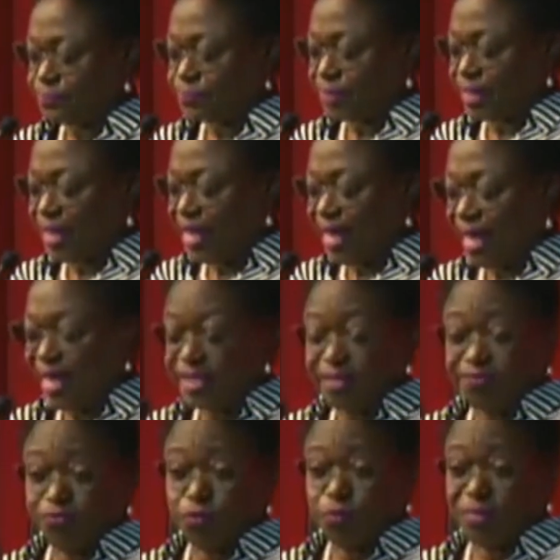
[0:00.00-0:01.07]
I leave
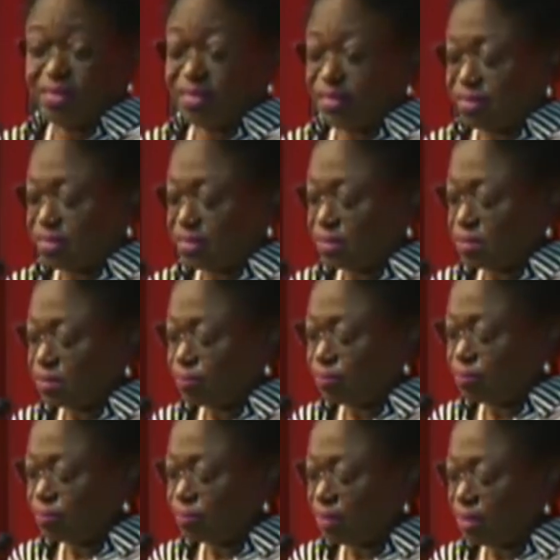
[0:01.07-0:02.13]
you with this.
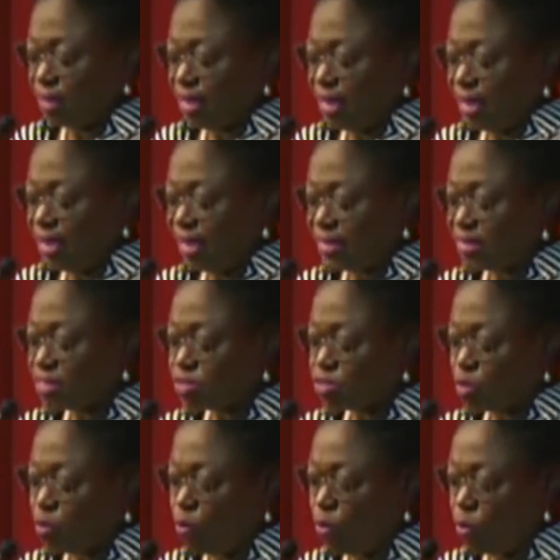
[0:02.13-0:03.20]
Let us
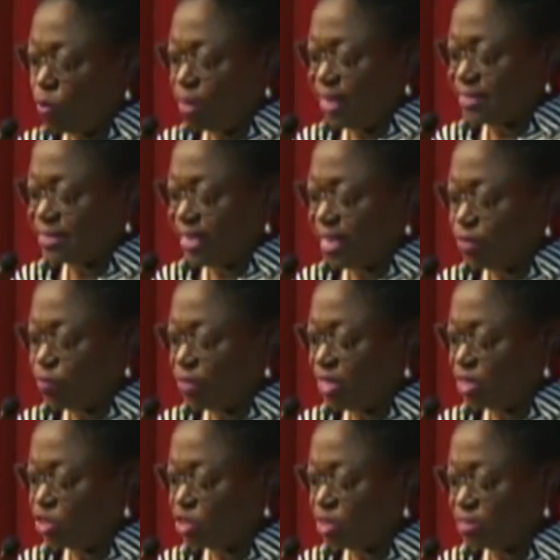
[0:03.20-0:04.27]
all, as
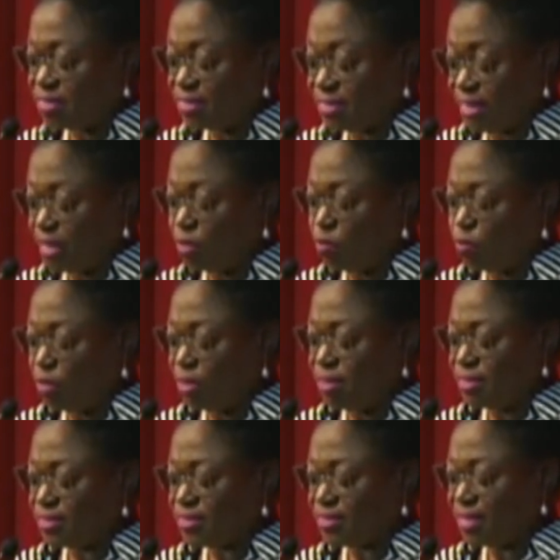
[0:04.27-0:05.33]
education
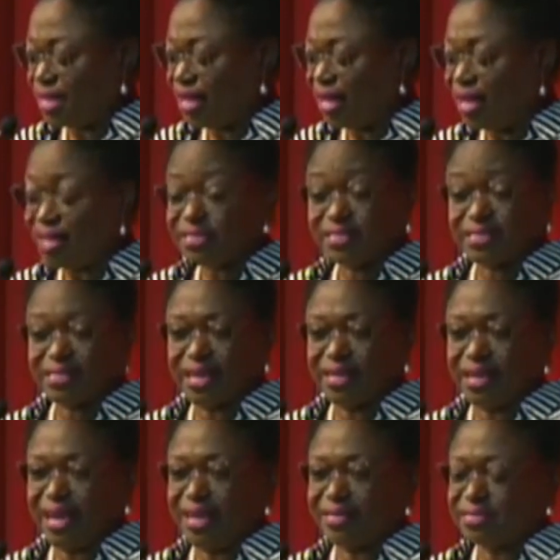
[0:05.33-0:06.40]
stakeholders, ask and
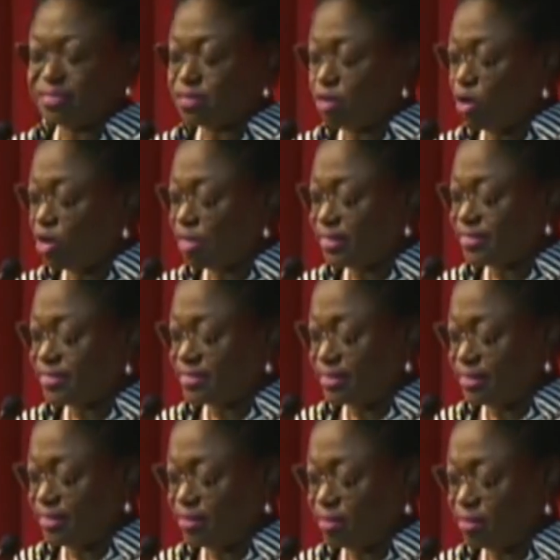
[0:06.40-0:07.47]
answer
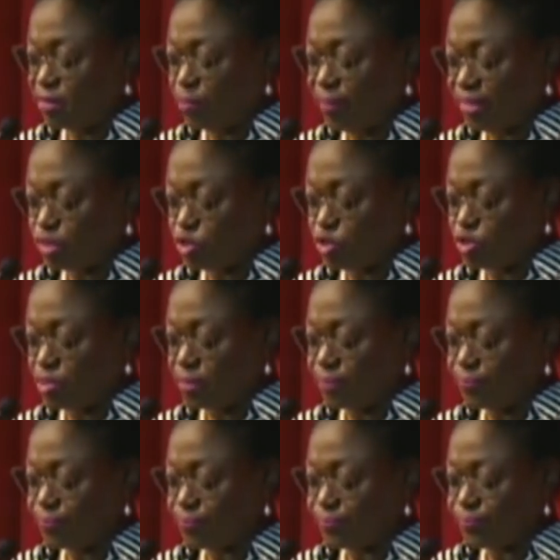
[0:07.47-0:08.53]
honestly the question,
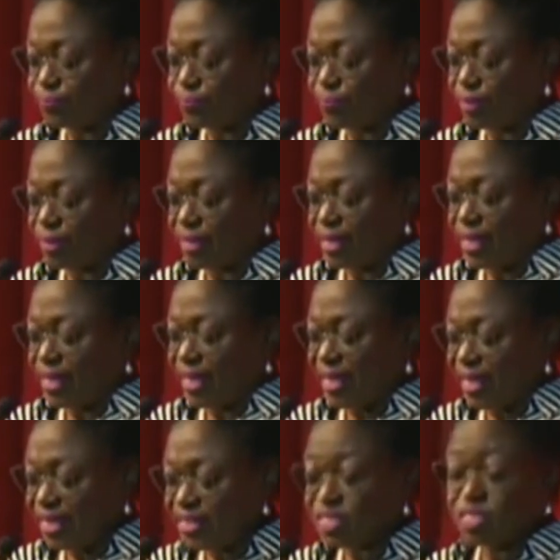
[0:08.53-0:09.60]

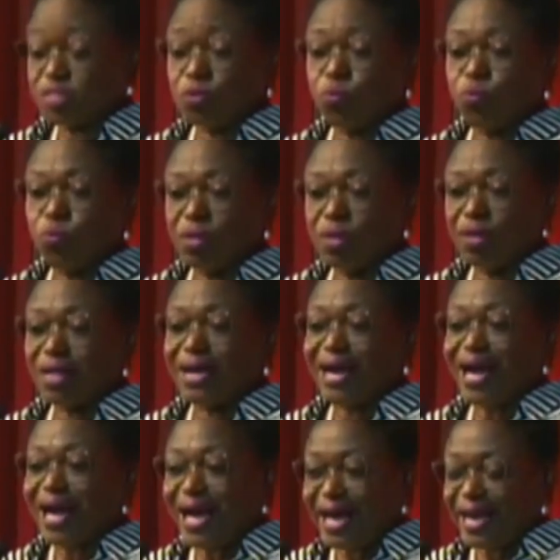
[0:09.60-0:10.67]
is the work
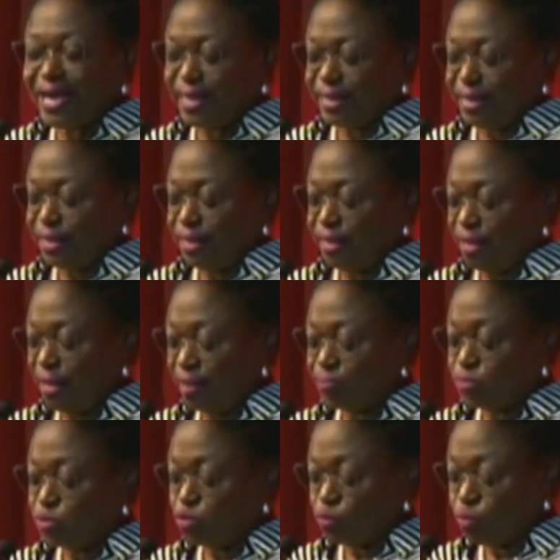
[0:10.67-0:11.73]
I am
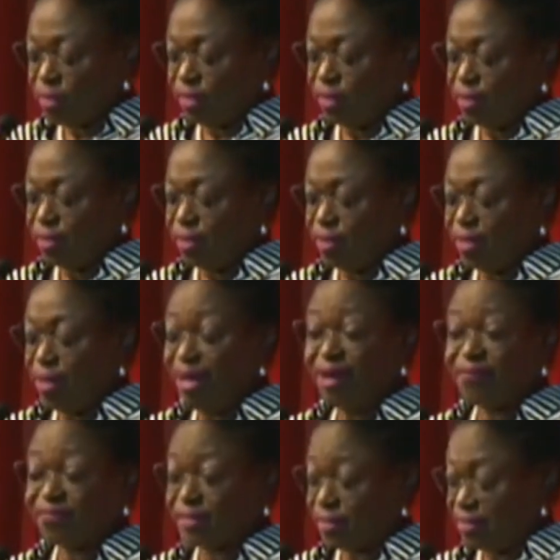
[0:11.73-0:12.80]
doing
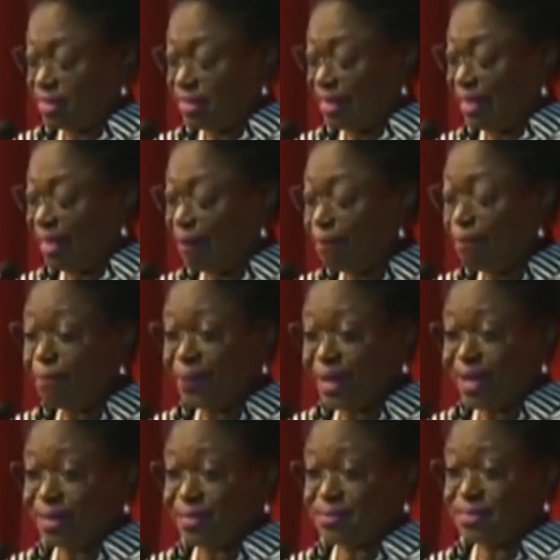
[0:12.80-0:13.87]
having the
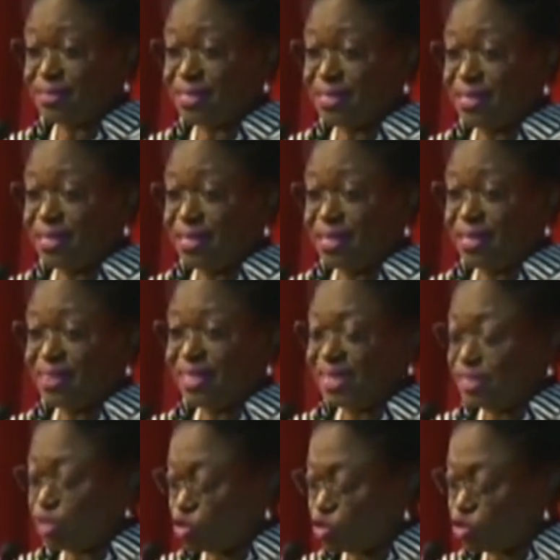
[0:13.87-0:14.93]
impact that
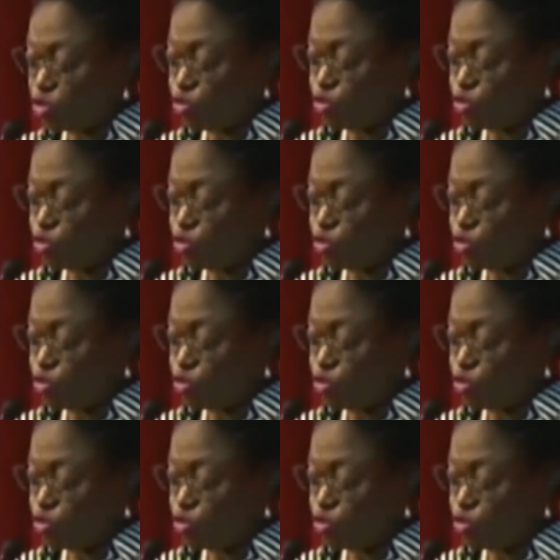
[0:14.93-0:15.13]
it should?